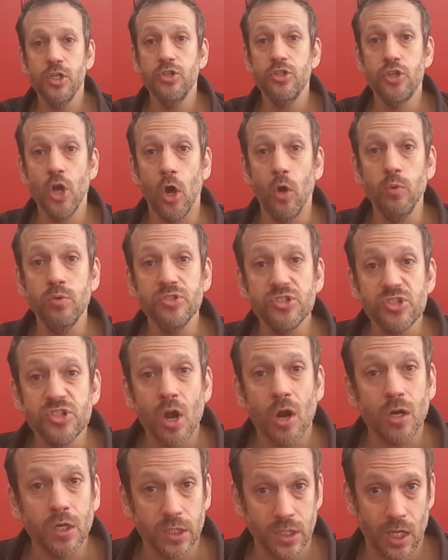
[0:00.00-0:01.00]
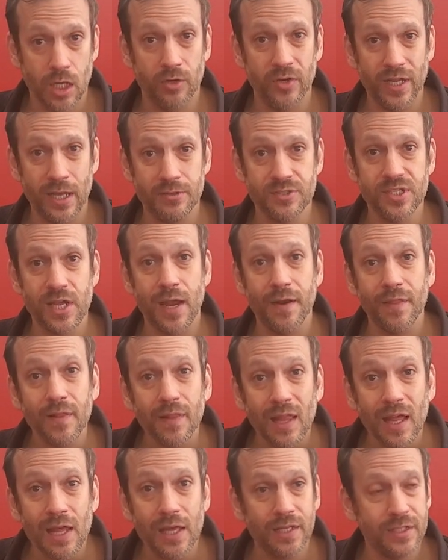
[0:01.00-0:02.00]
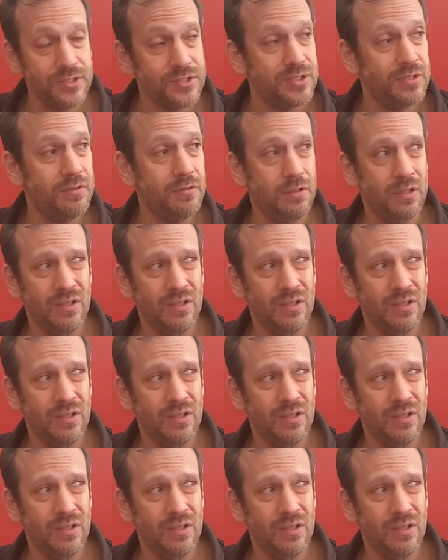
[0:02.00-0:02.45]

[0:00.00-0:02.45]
Don't start coloring outside of the lines.